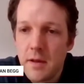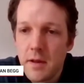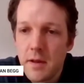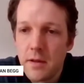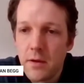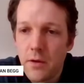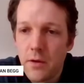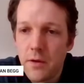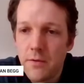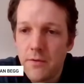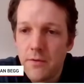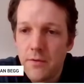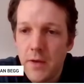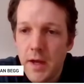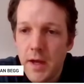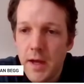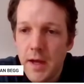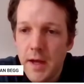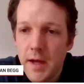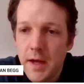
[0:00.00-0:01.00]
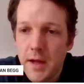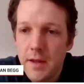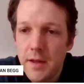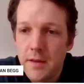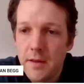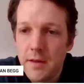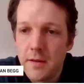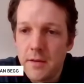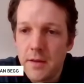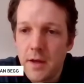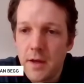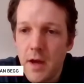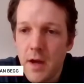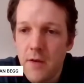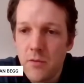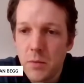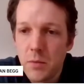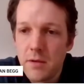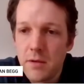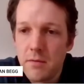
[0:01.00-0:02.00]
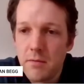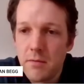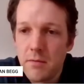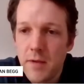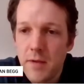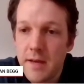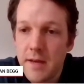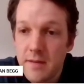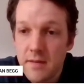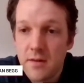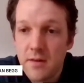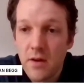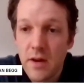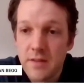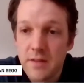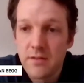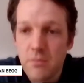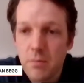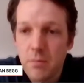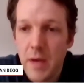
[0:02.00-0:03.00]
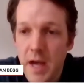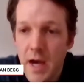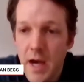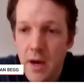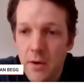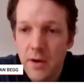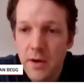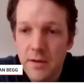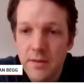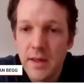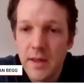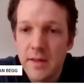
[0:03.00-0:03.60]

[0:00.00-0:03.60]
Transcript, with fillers: a lot of the government exercise of power,